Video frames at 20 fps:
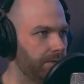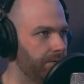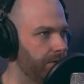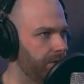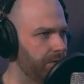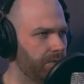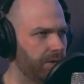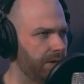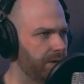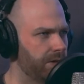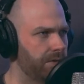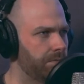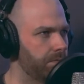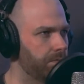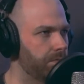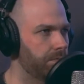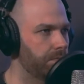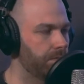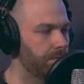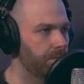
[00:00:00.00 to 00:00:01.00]
even if I didn't
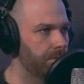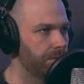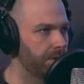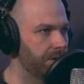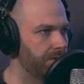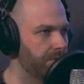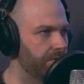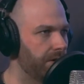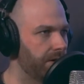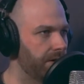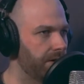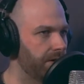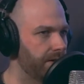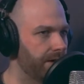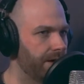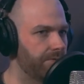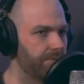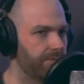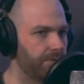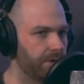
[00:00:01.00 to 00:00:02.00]
really find it
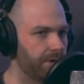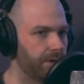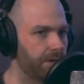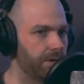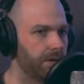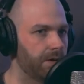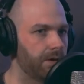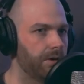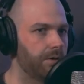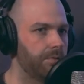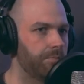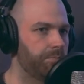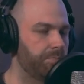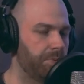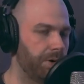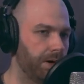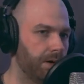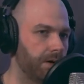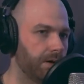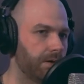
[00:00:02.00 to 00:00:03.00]
that funny. Mm.
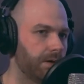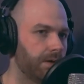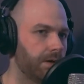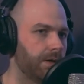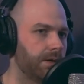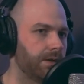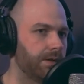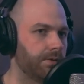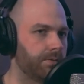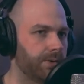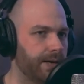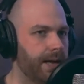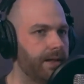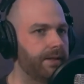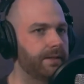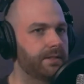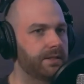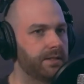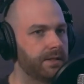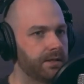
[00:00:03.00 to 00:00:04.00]
But the
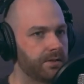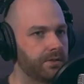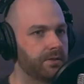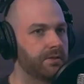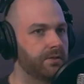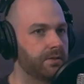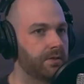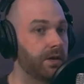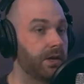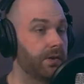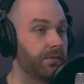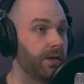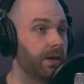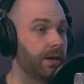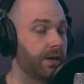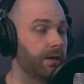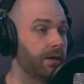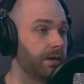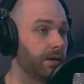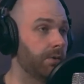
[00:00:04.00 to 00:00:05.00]
reality is is that if they're
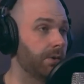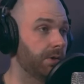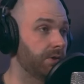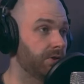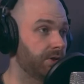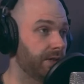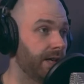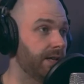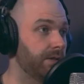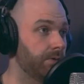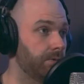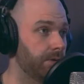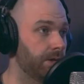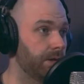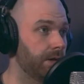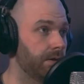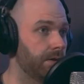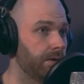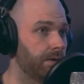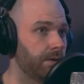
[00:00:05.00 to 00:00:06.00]
going to go on stage with
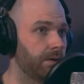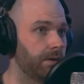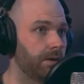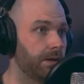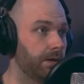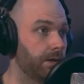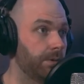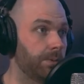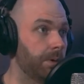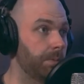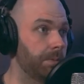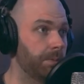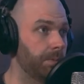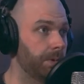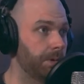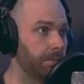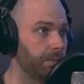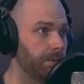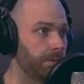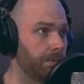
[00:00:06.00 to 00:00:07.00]
it, there will be
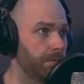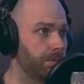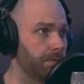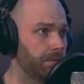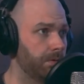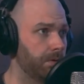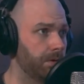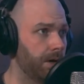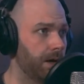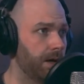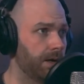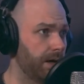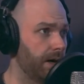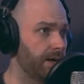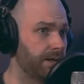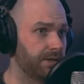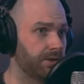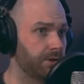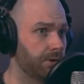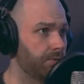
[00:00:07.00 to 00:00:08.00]
people that and,
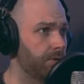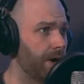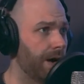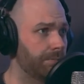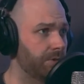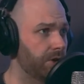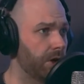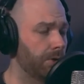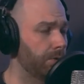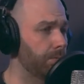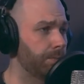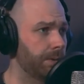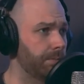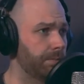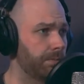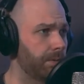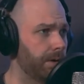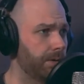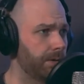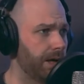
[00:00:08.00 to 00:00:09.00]
and it's crap joke.
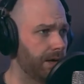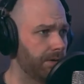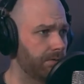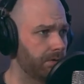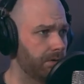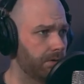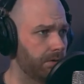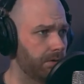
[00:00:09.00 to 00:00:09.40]
People won't laugh.